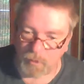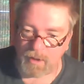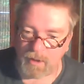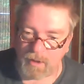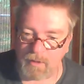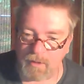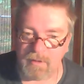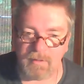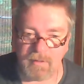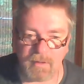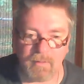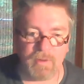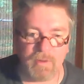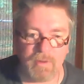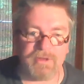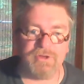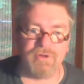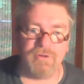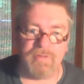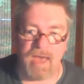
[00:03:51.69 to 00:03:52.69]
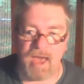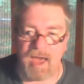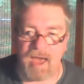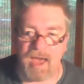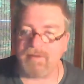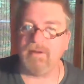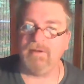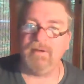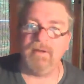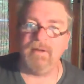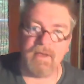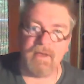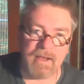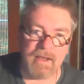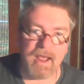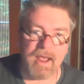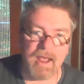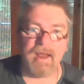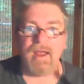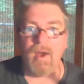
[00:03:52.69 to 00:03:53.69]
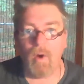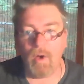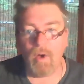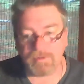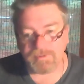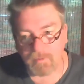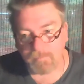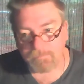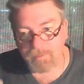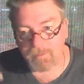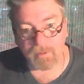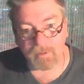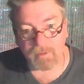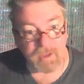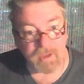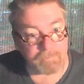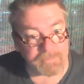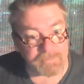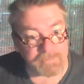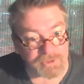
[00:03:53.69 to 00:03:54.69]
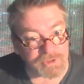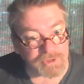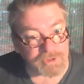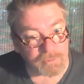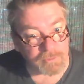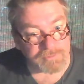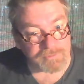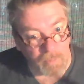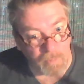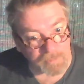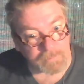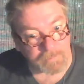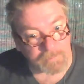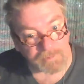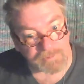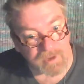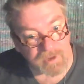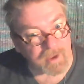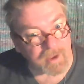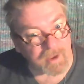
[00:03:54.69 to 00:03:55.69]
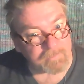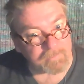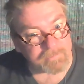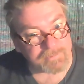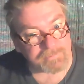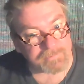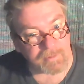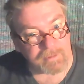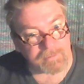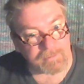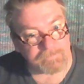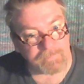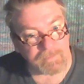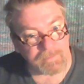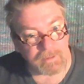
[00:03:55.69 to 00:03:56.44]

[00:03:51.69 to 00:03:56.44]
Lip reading: throw it in, and we'd do that. And also, people come to shows multiple times, right?